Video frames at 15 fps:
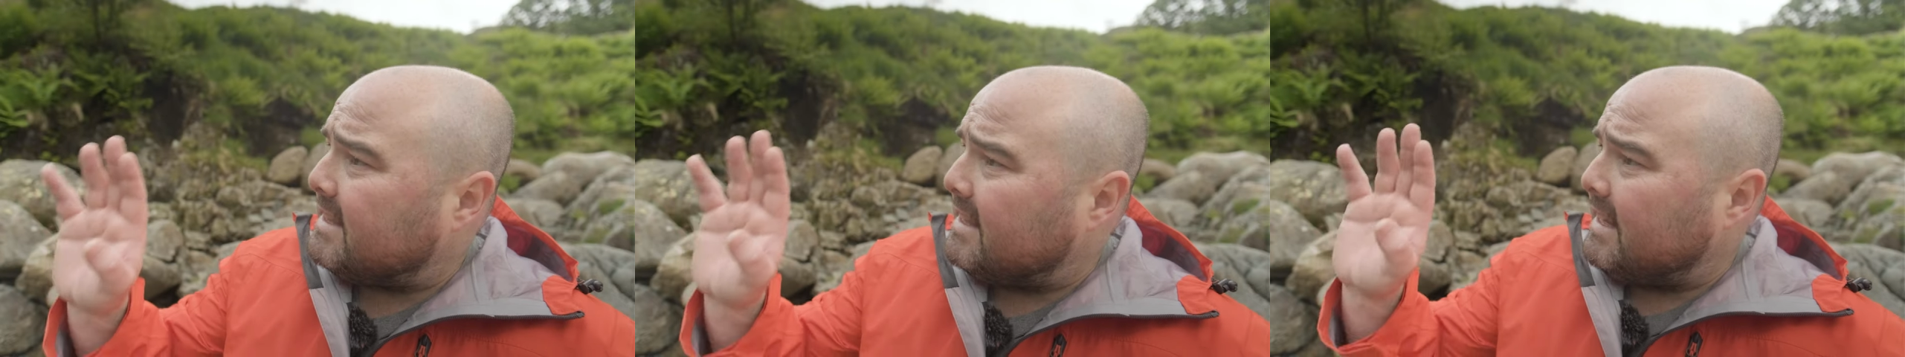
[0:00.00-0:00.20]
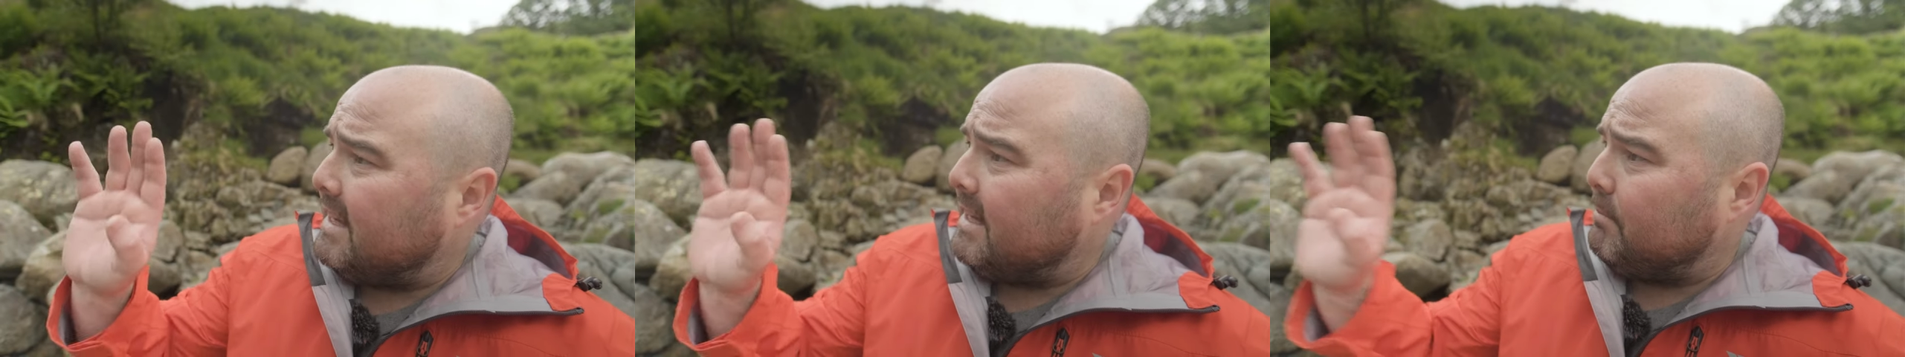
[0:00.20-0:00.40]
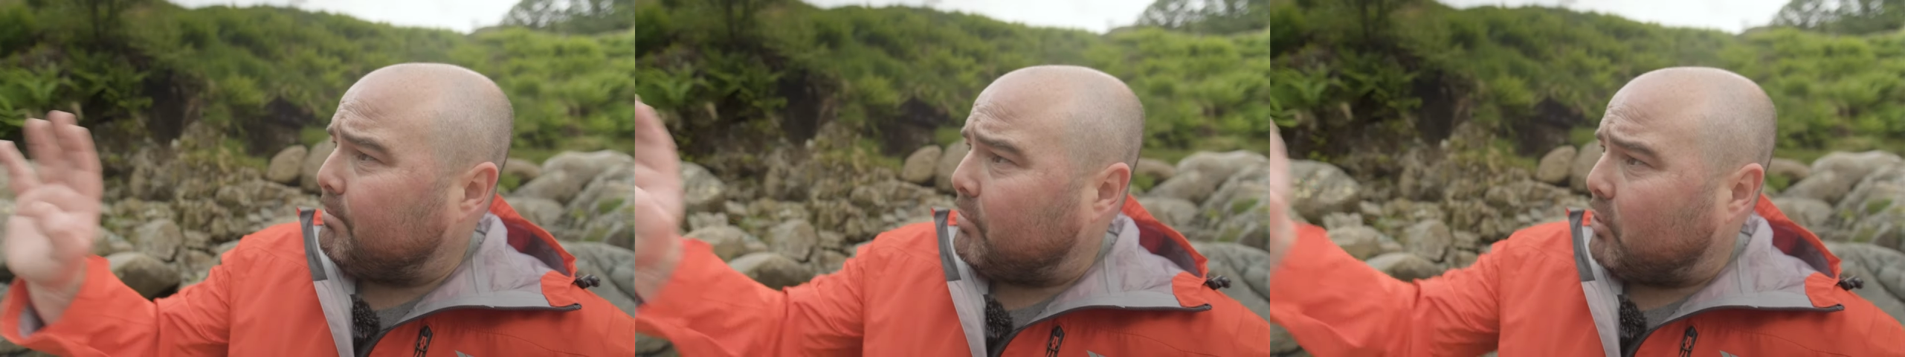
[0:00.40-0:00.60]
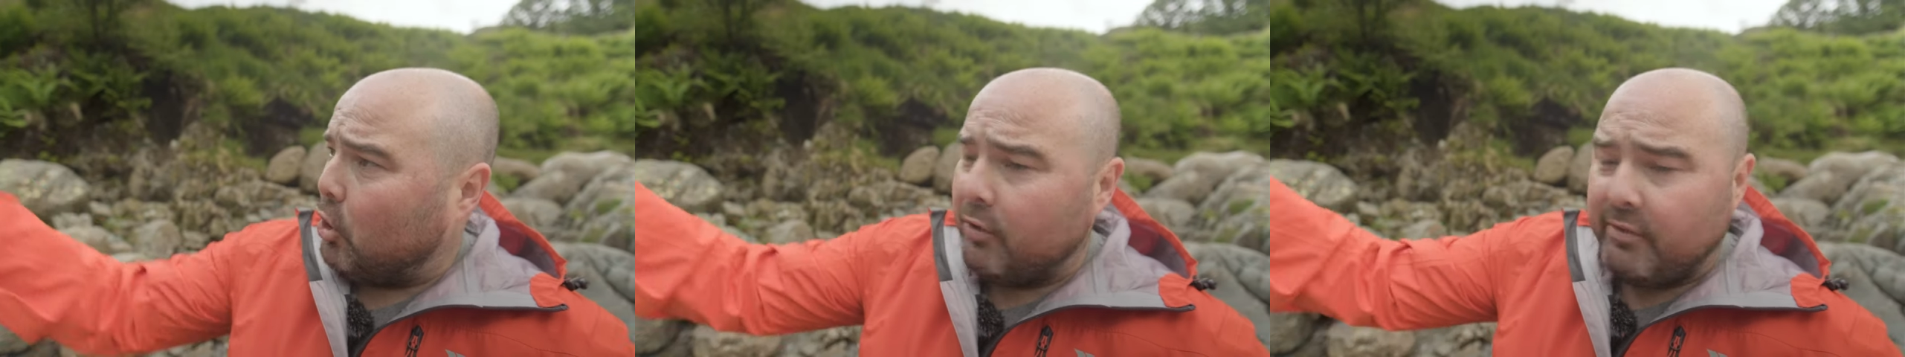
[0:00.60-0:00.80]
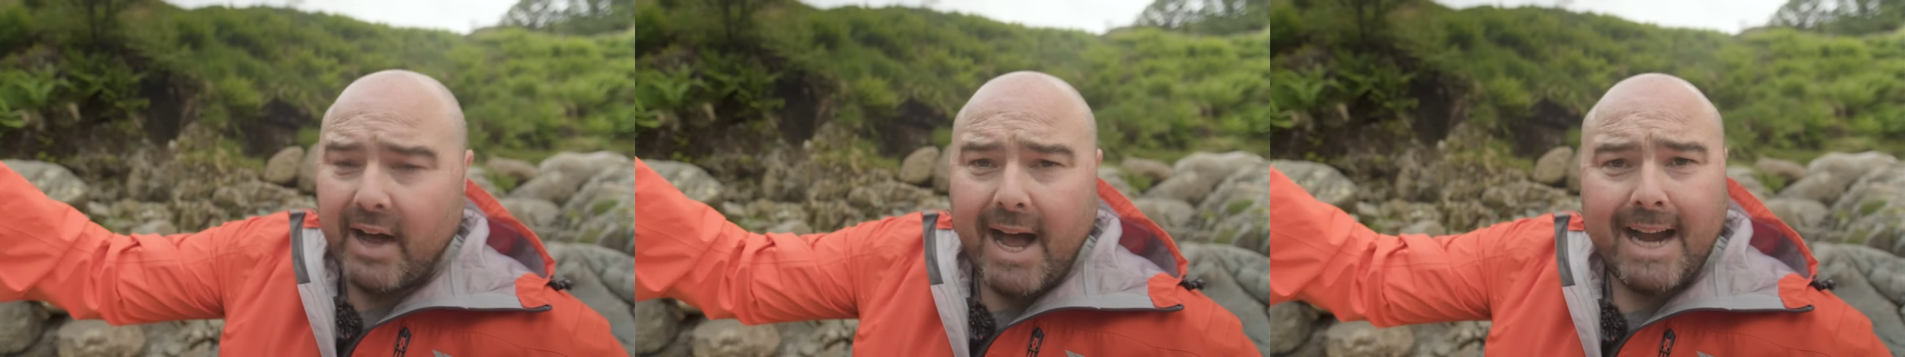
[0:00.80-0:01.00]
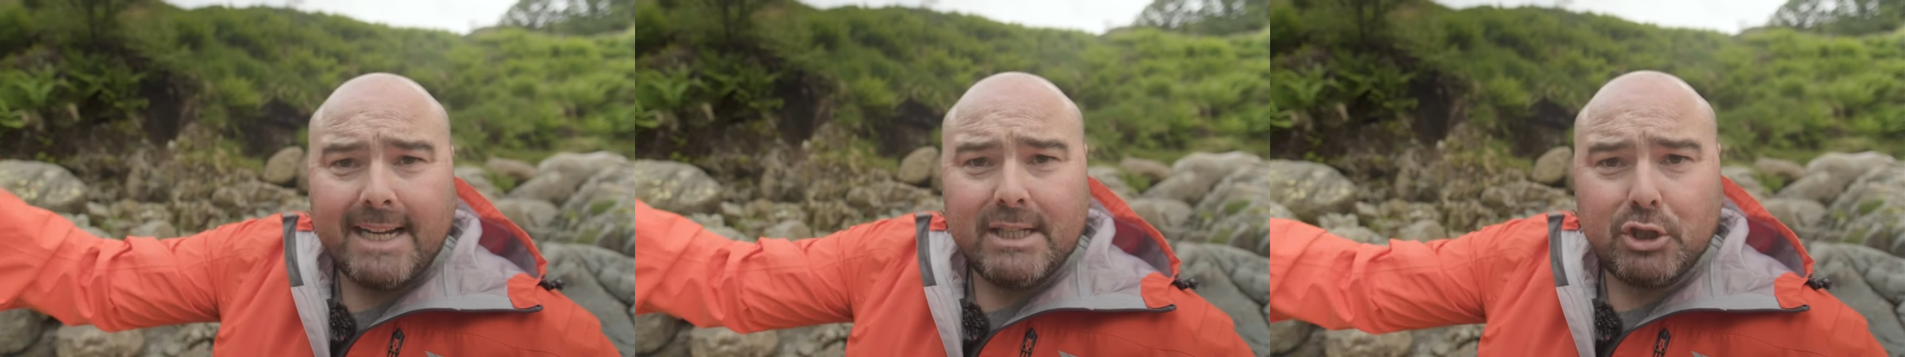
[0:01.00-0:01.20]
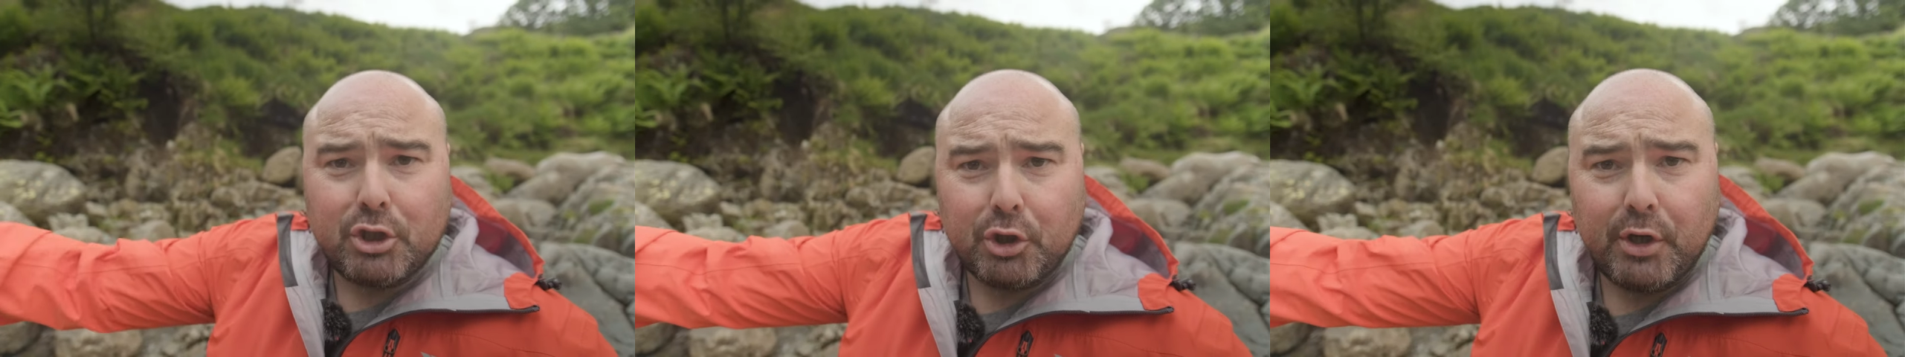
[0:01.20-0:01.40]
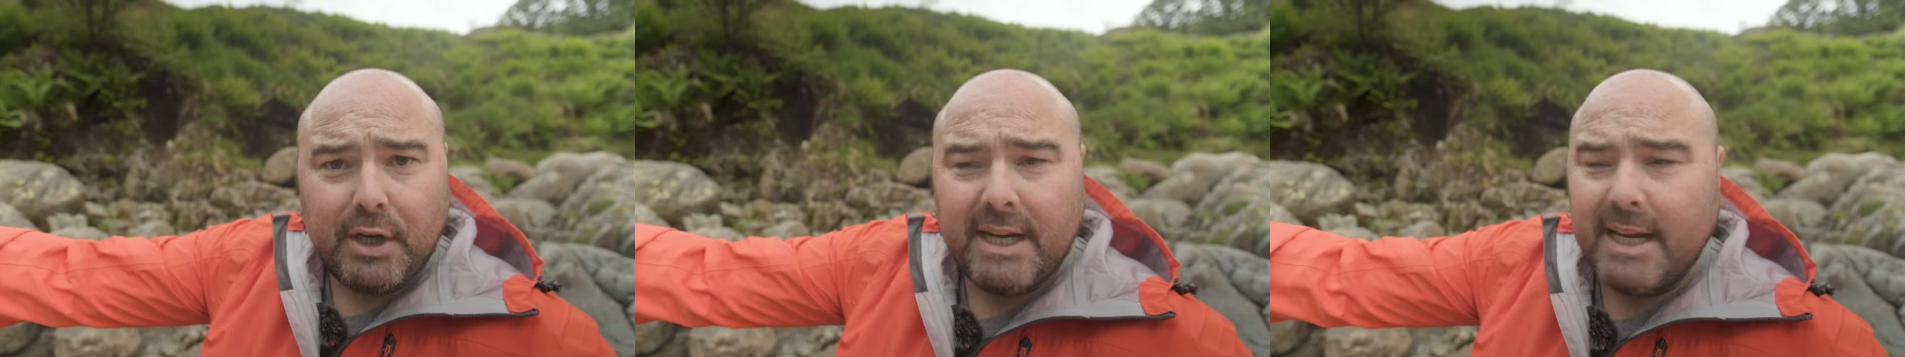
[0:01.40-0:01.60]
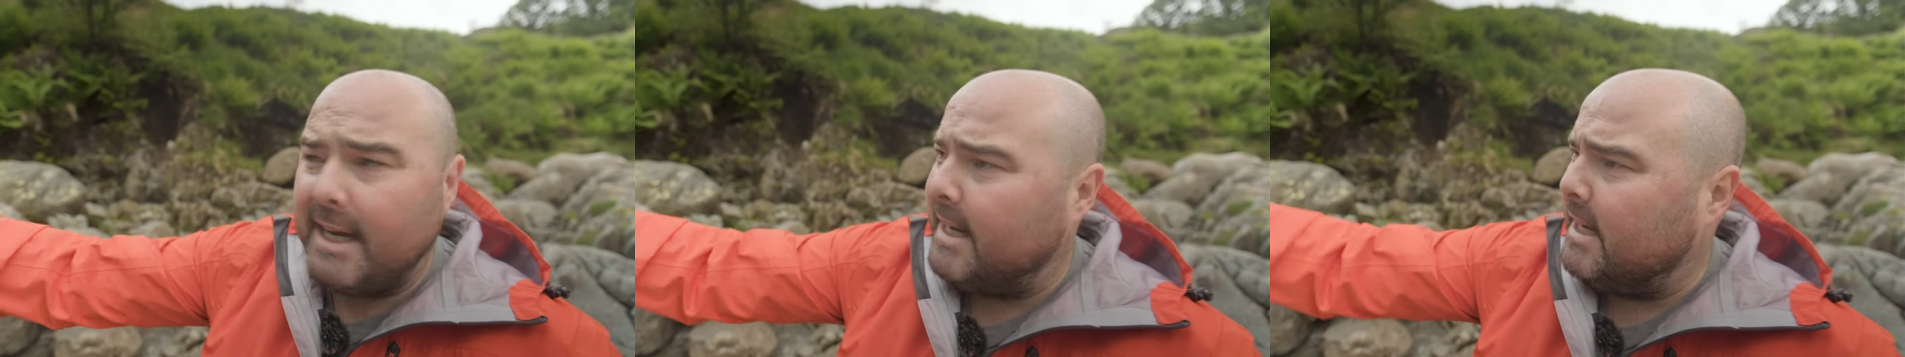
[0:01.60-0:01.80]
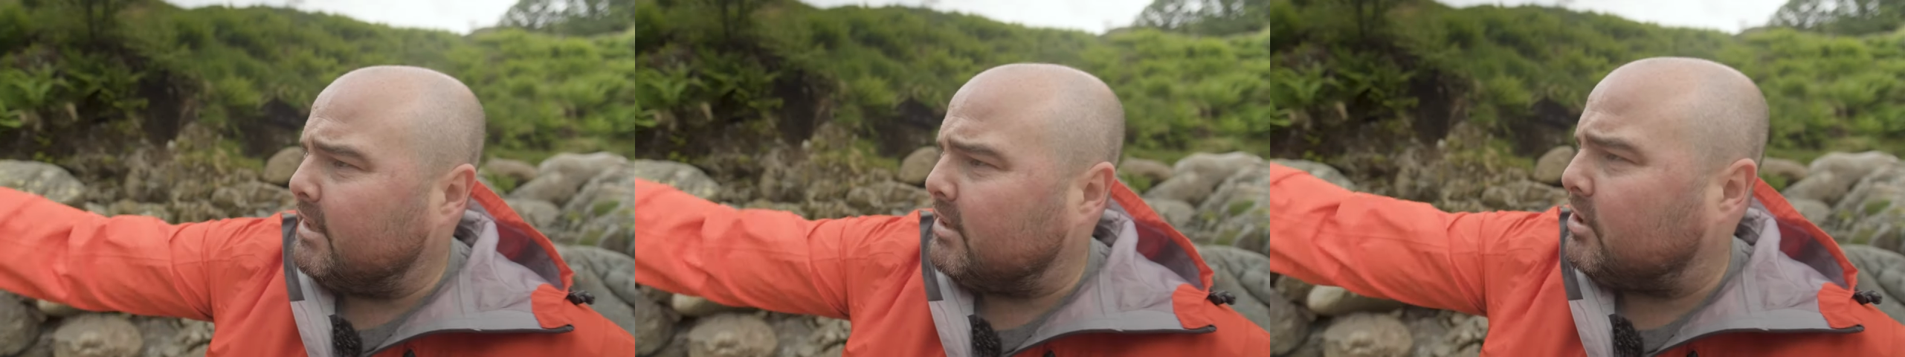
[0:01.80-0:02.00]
the overhanging tree here.